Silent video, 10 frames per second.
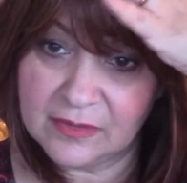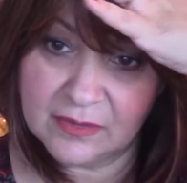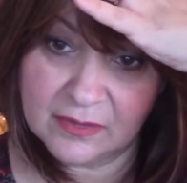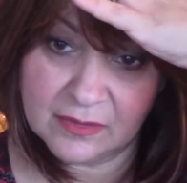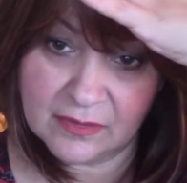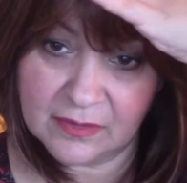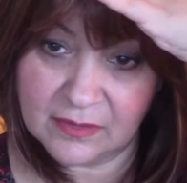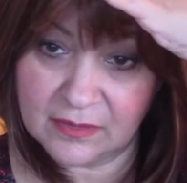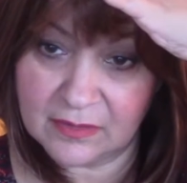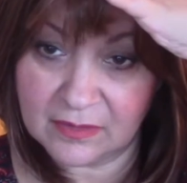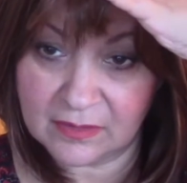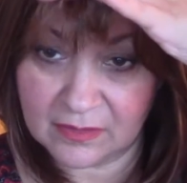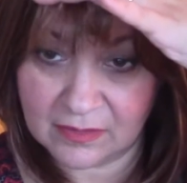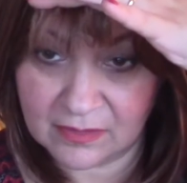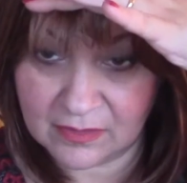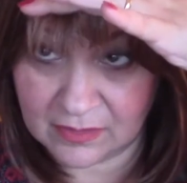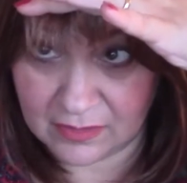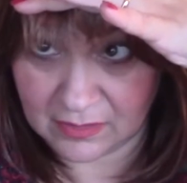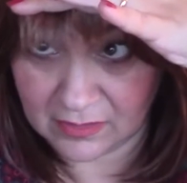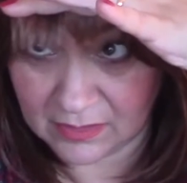
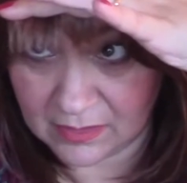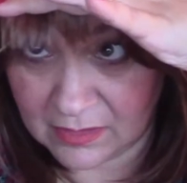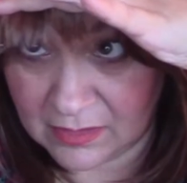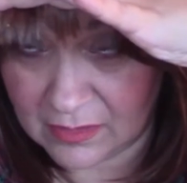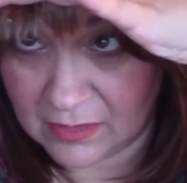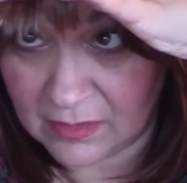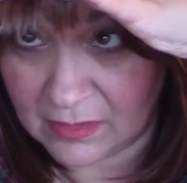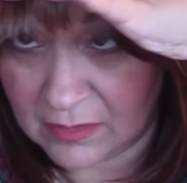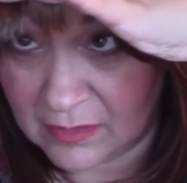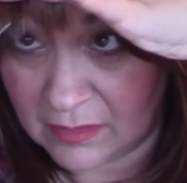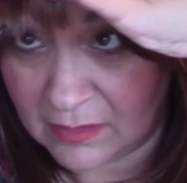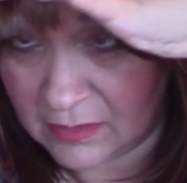[no speech]